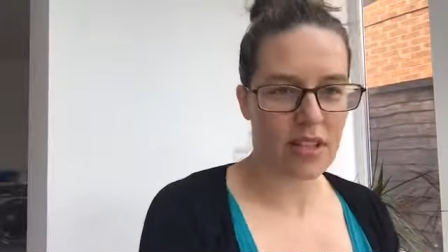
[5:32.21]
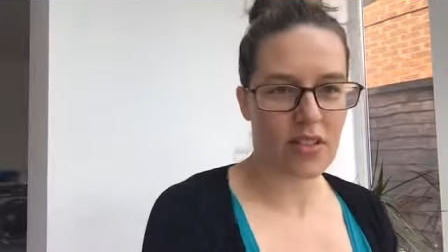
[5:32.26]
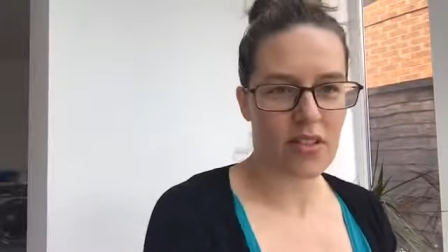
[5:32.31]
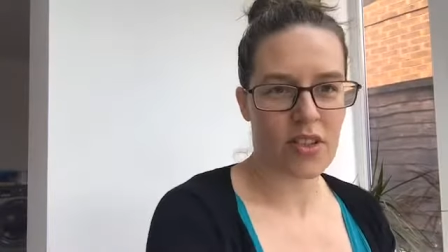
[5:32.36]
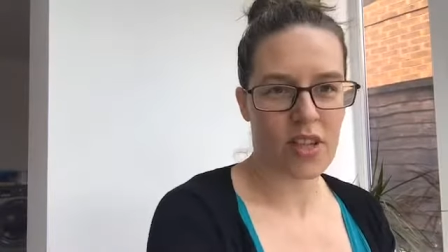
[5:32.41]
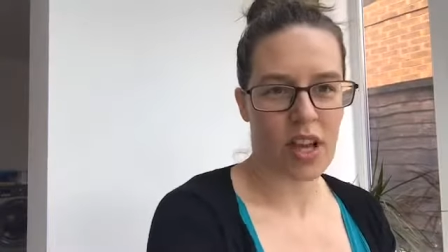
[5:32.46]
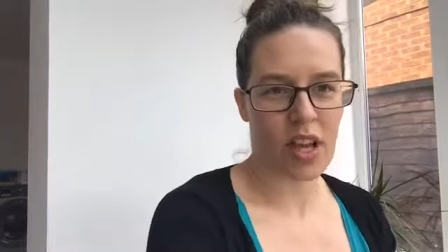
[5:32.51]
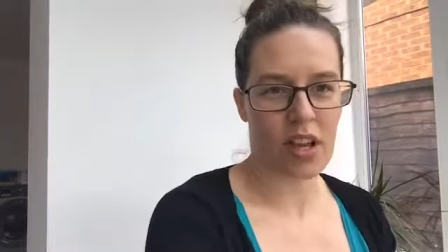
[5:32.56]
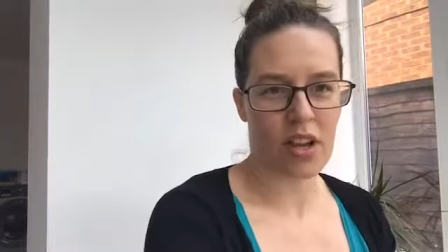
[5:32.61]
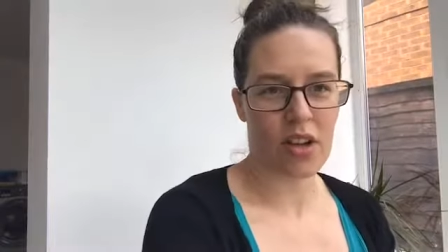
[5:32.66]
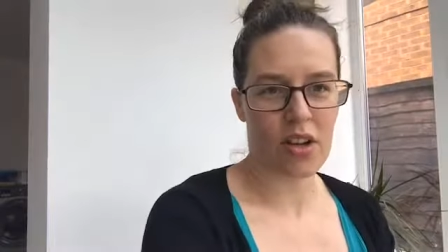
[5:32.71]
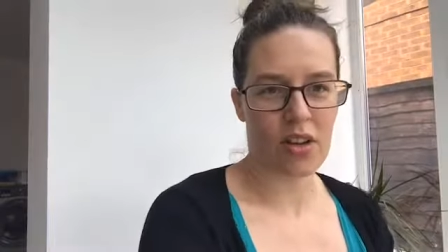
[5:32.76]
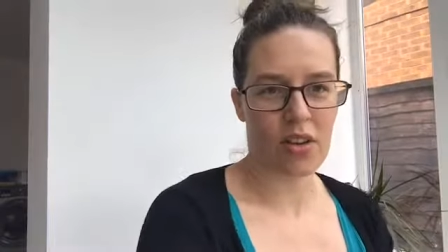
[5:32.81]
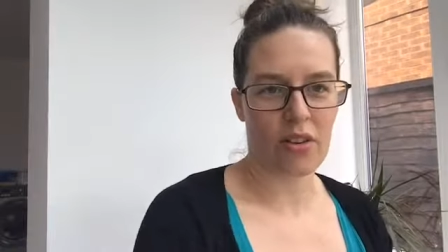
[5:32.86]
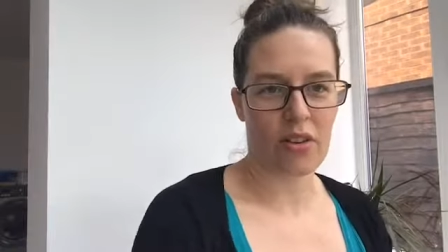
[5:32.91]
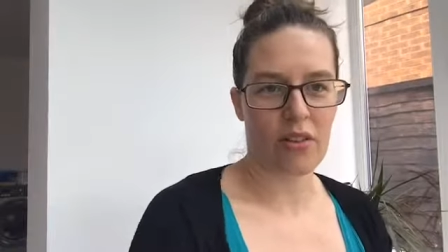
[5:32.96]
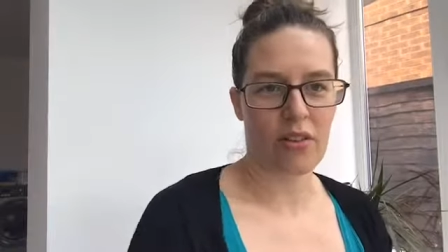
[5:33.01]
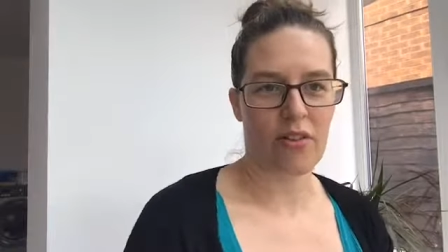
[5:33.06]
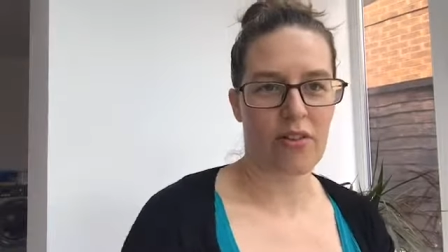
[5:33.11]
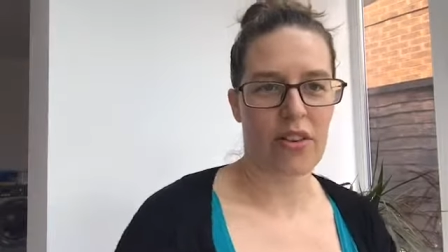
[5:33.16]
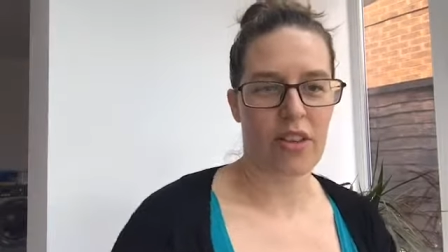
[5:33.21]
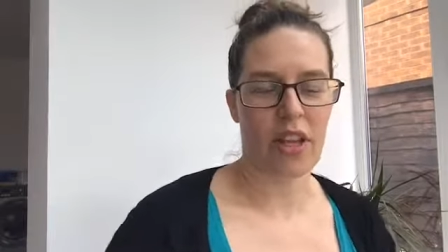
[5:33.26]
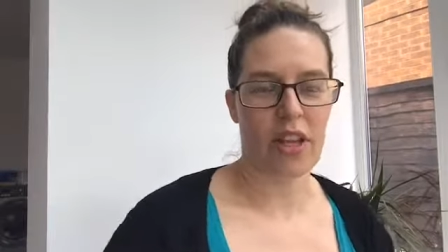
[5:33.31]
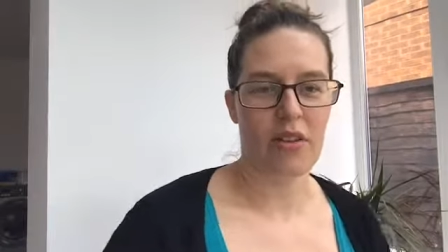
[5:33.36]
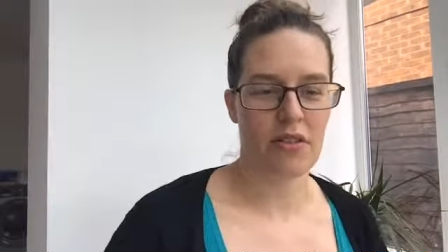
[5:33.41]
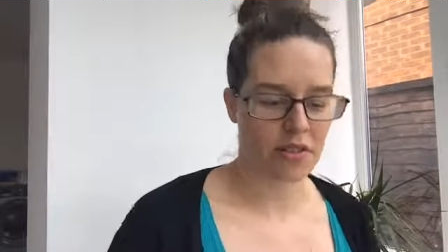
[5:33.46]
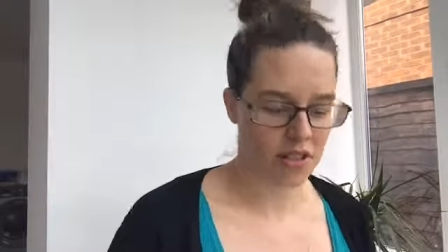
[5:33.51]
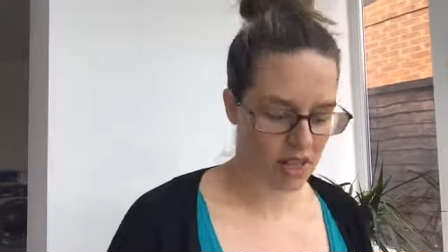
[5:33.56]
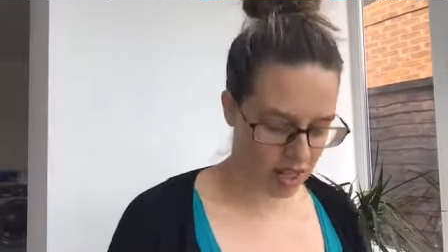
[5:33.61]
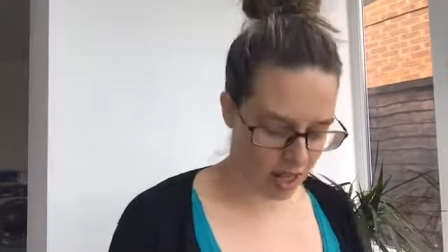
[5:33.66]
So for
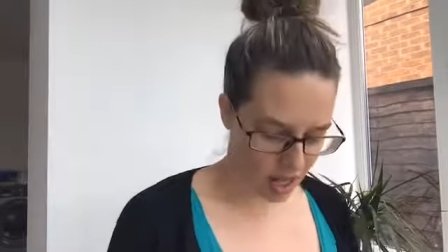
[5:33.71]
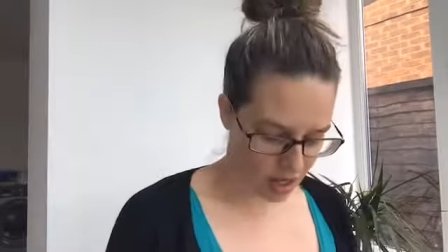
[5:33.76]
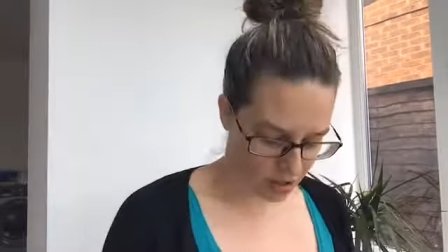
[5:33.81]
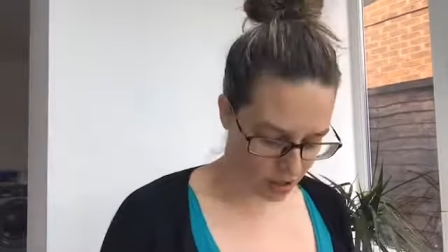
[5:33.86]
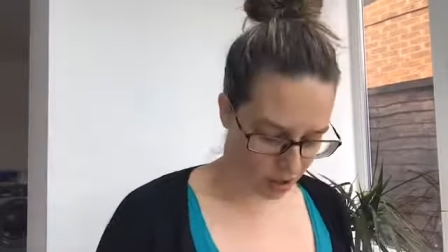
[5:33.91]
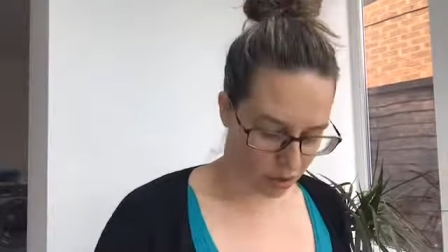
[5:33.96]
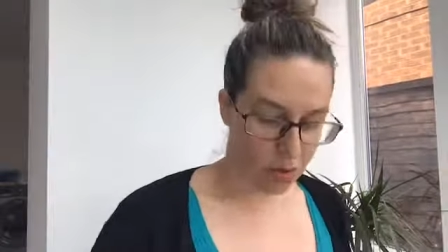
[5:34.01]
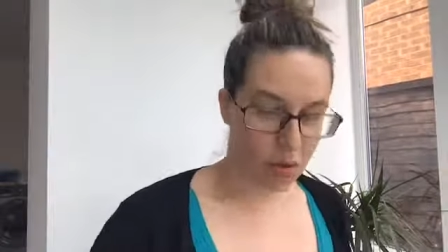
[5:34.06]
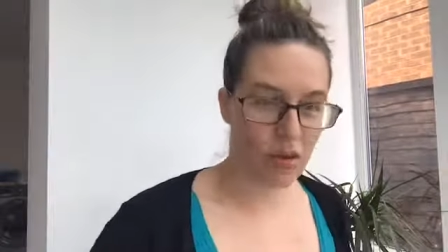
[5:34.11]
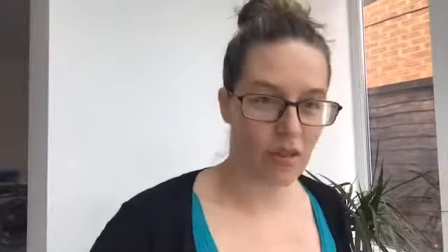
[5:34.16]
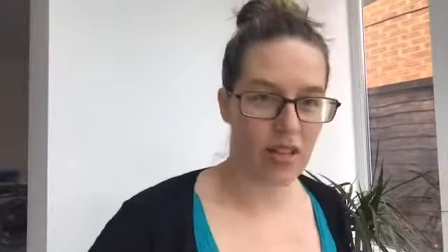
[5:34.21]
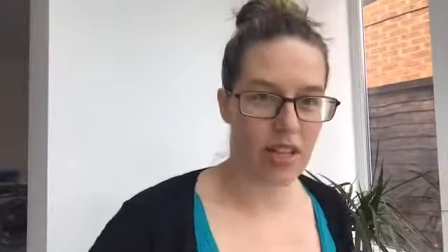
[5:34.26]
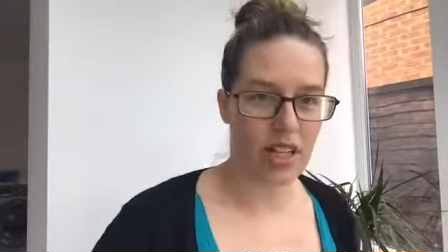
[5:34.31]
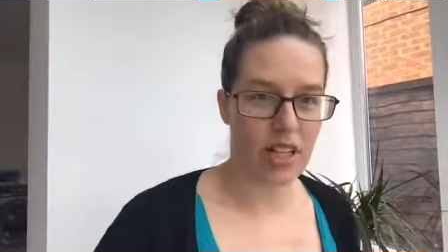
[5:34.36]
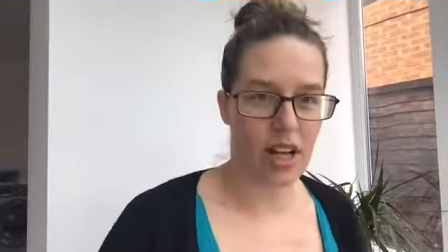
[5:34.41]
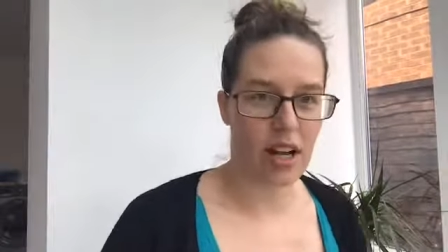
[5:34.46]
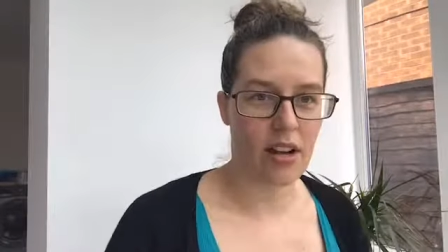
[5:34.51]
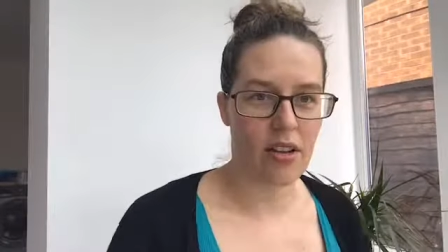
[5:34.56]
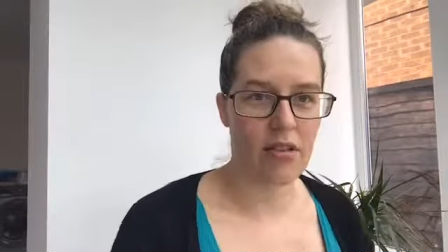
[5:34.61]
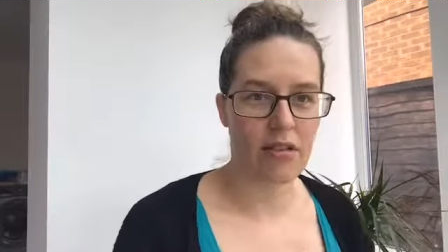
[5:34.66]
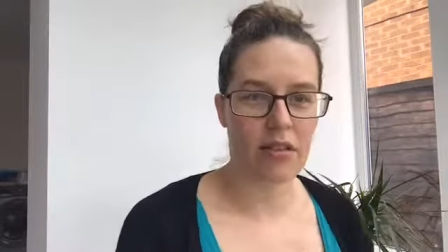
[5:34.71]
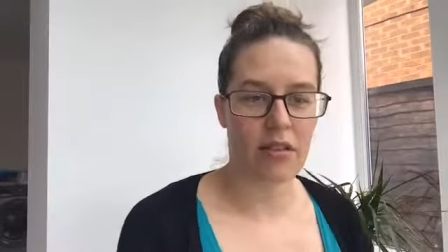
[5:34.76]
those that don't already know,